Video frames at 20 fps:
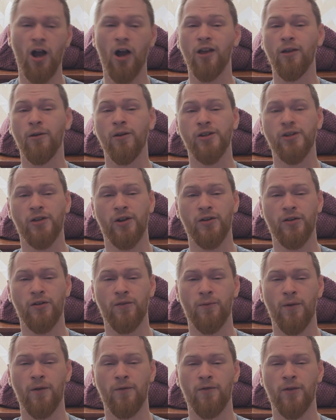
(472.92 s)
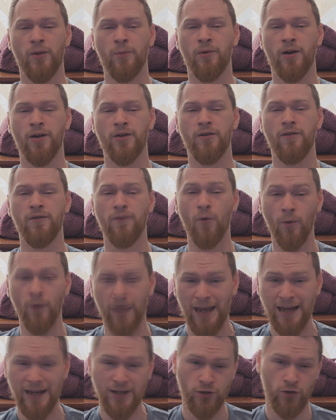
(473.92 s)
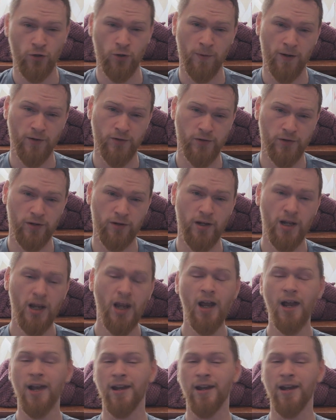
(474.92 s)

Are you excited for the brand new 4K edition coming out soon?